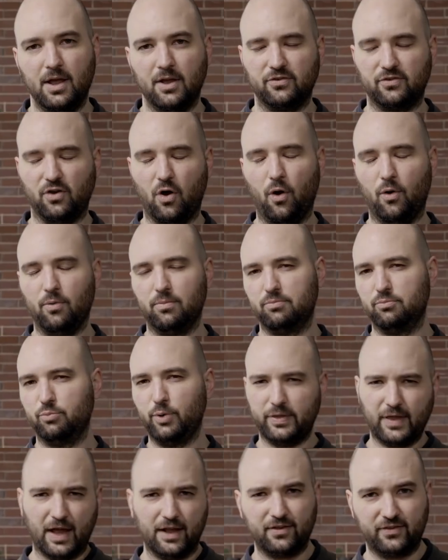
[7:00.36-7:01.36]
So
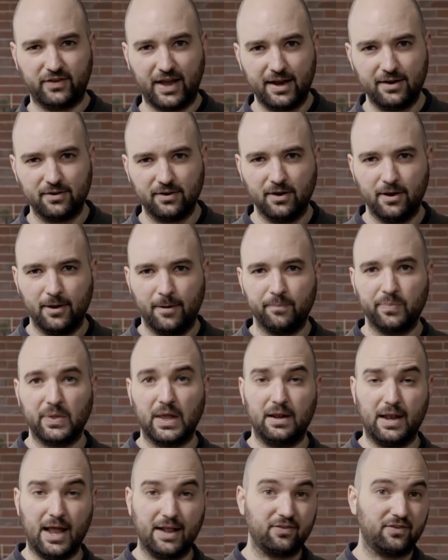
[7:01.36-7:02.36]
with that said,
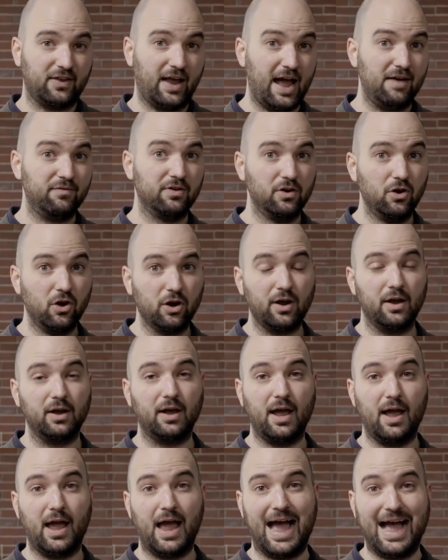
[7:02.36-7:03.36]
let's have a look
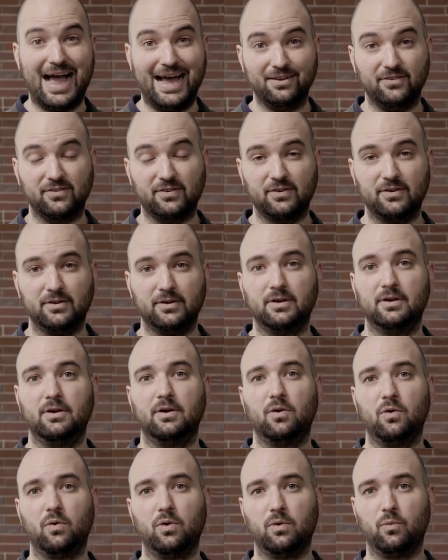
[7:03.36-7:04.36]
at
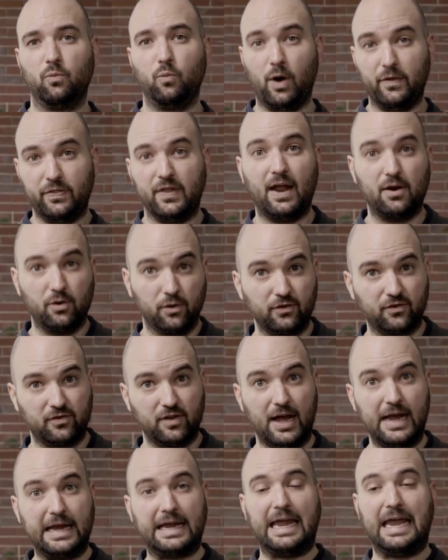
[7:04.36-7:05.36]
what that looks
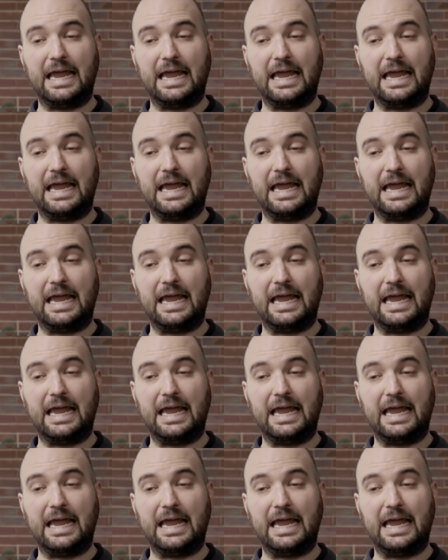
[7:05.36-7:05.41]
like